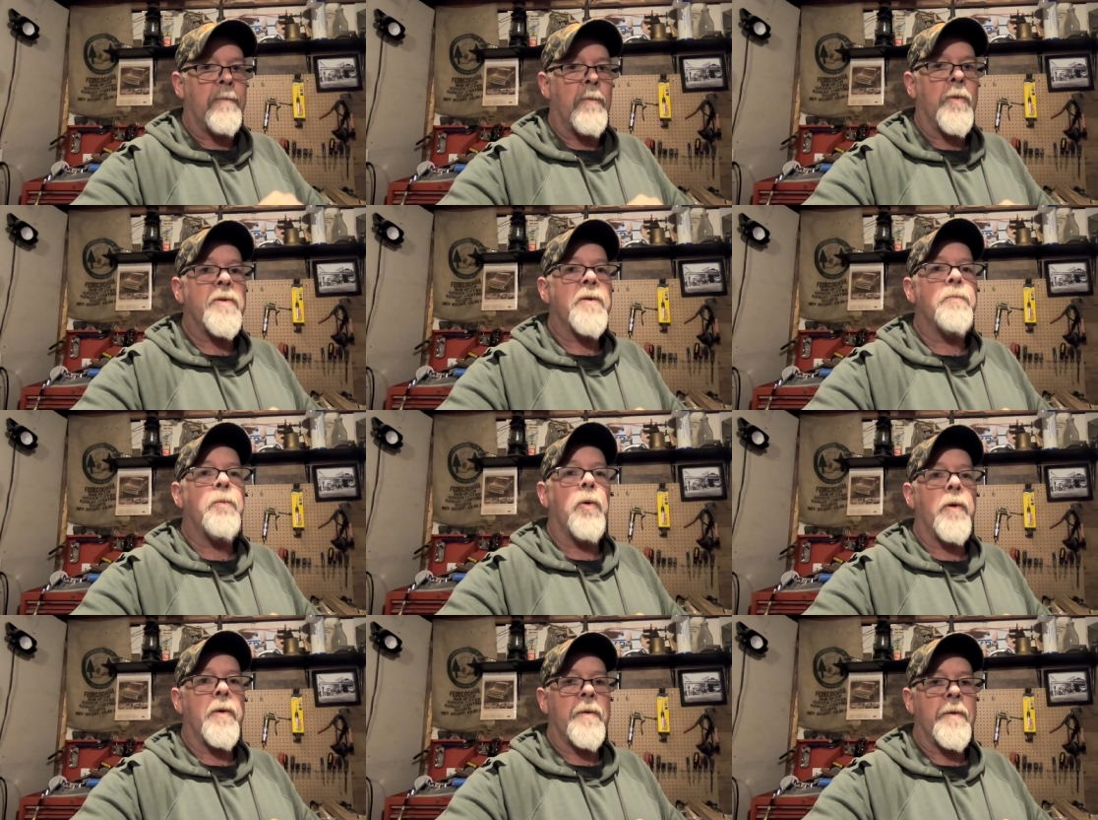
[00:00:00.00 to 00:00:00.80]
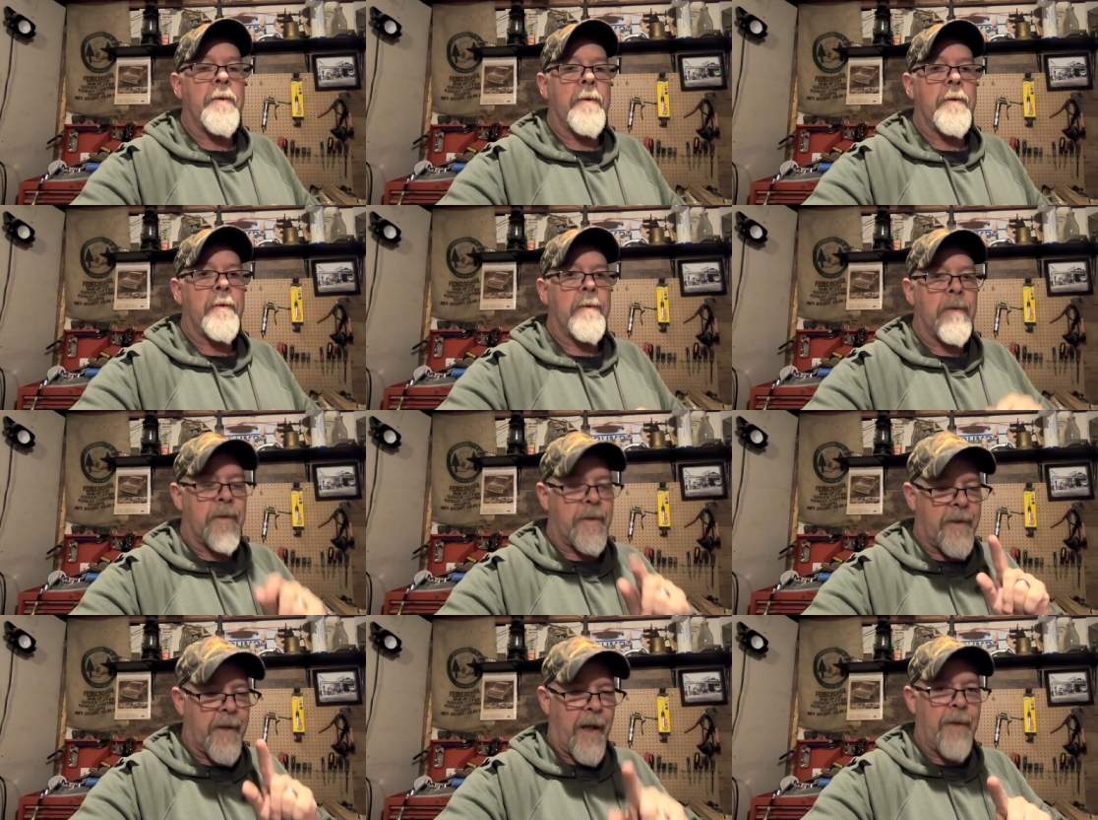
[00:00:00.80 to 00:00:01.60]
most important.
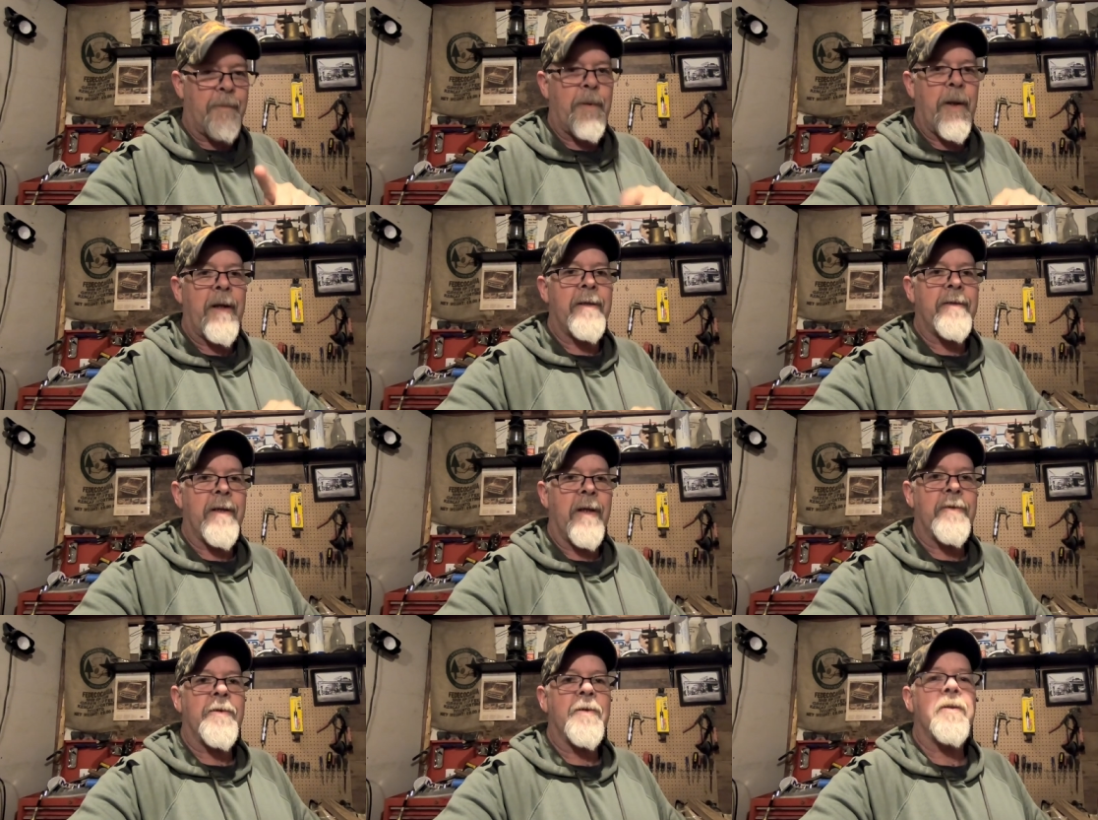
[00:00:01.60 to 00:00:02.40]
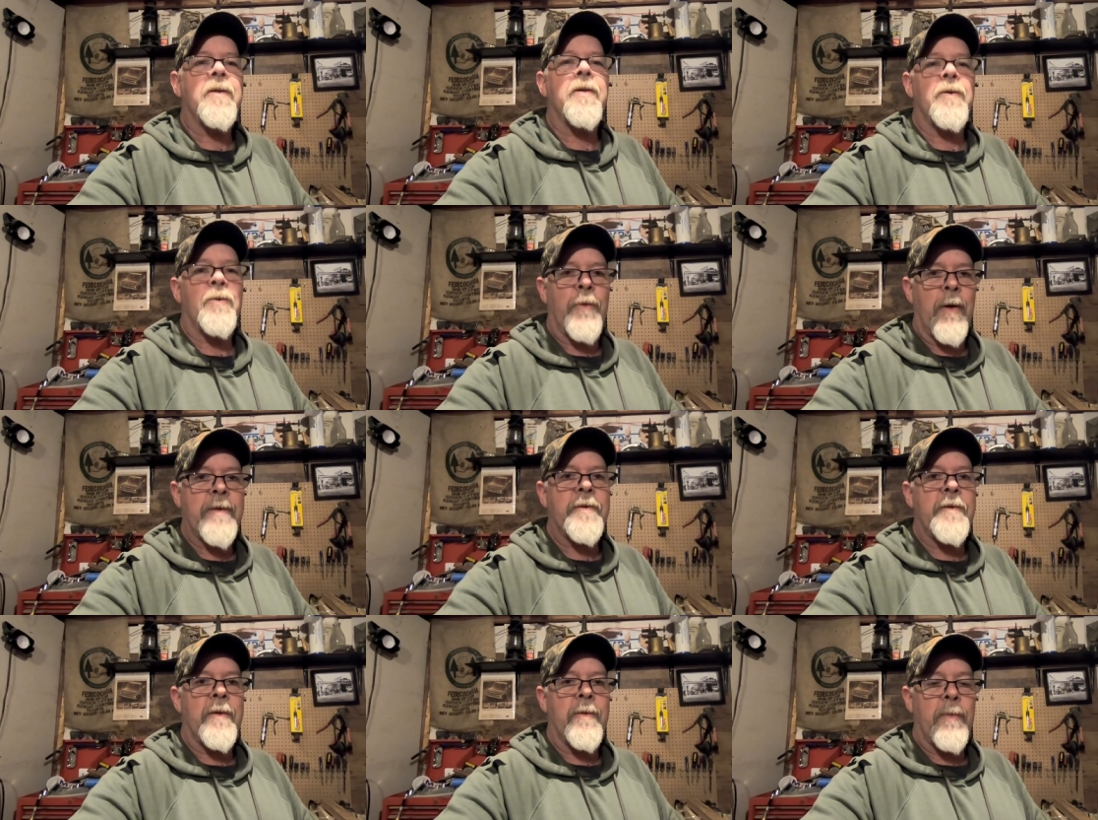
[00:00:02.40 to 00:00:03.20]
gotta pay attention to the
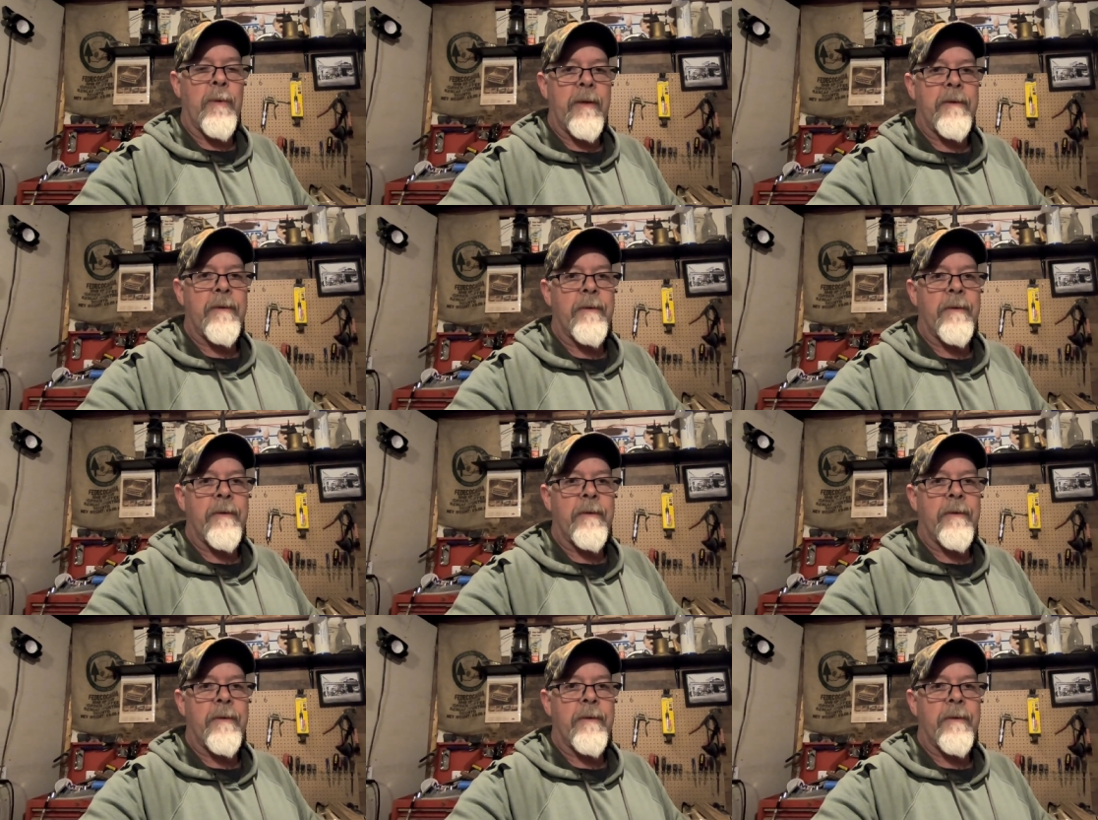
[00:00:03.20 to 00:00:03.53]
direction of the wind.